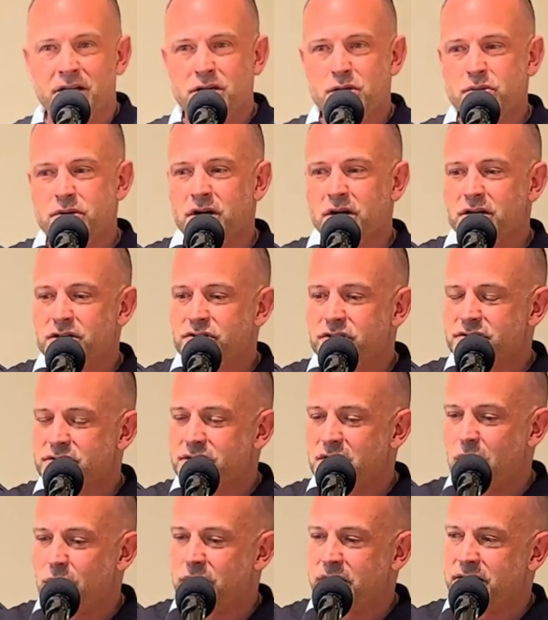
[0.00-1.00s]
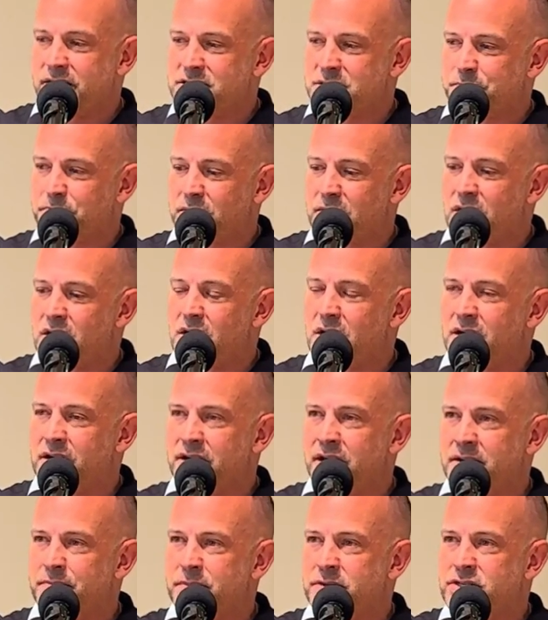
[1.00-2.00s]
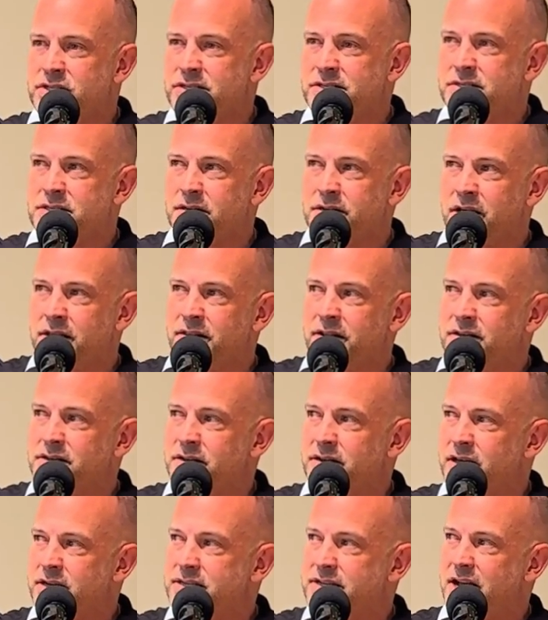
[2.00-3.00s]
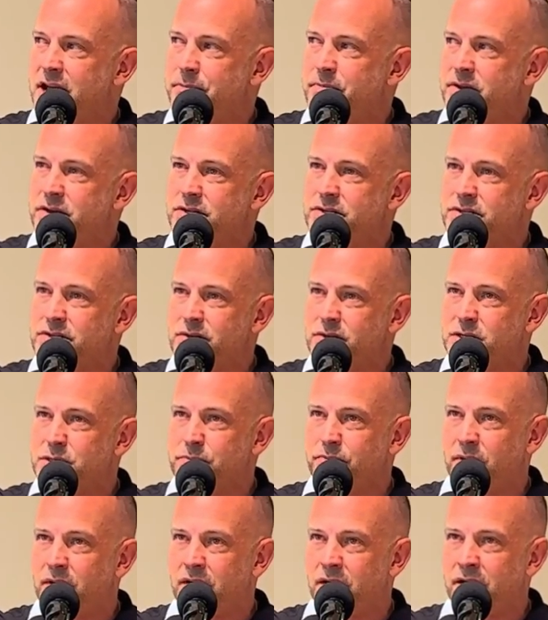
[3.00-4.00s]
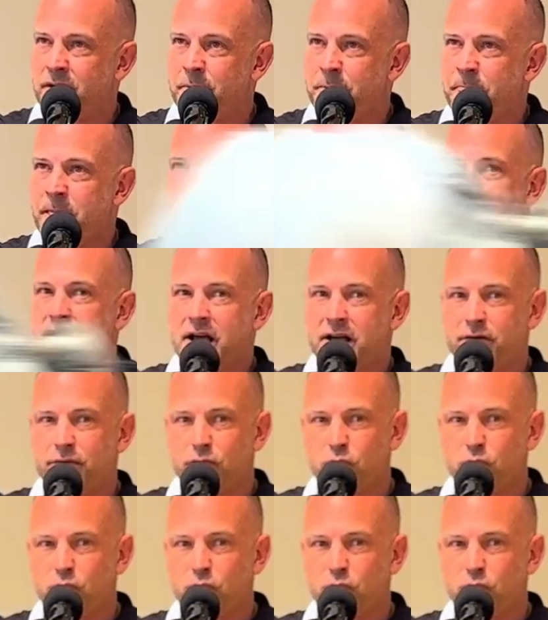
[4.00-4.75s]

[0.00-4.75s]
you can just go to his blog and, and, the, and type in a search bar kind